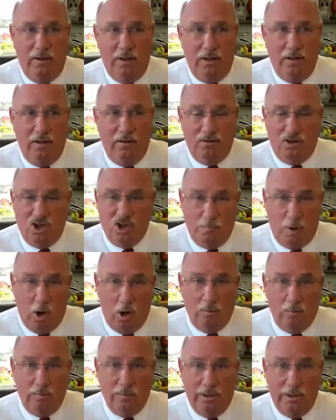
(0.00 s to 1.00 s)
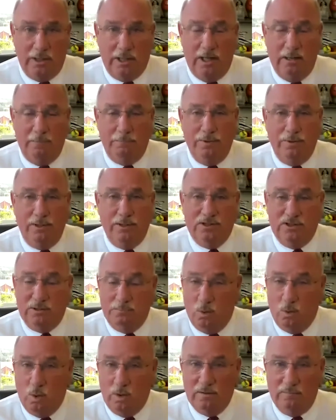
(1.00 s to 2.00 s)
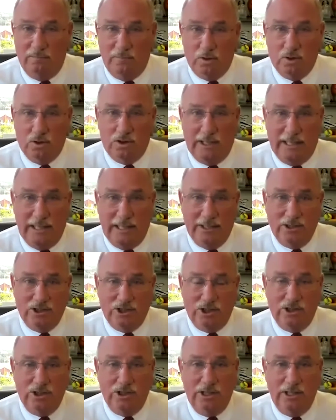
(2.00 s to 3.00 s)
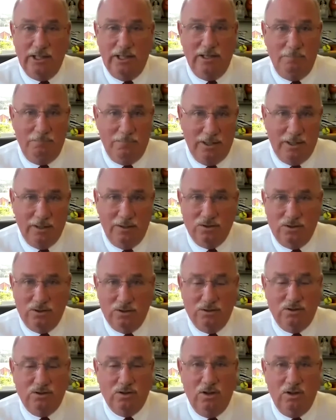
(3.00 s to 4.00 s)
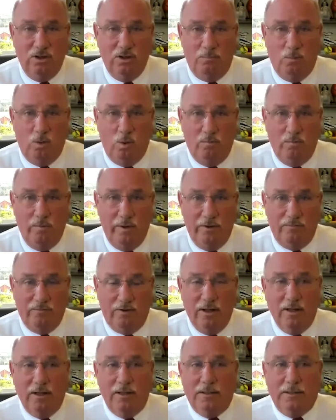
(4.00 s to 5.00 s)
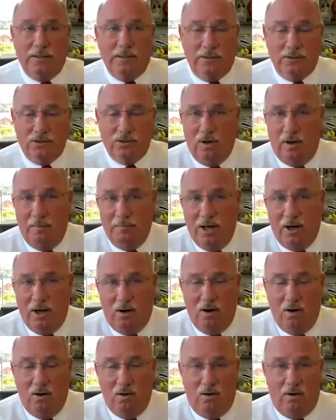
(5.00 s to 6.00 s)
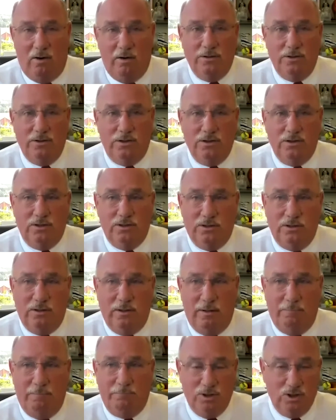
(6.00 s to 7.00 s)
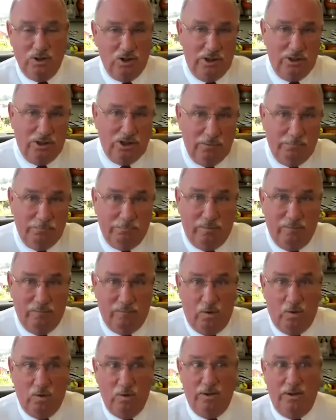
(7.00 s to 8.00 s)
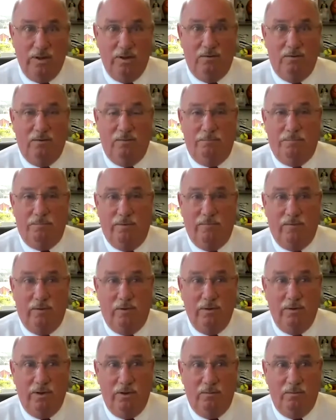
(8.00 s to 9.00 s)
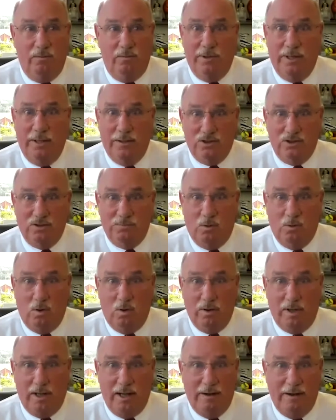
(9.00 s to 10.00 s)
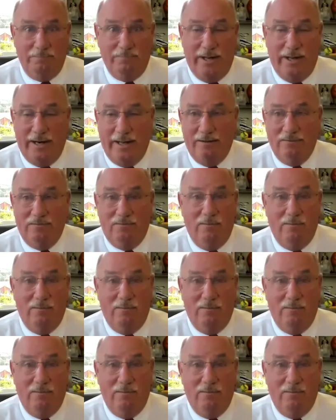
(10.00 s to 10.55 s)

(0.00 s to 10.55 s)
smaller the companies, the more diversification you need because there's a little more risky. So, our largest position portfolio would be a small cap that has,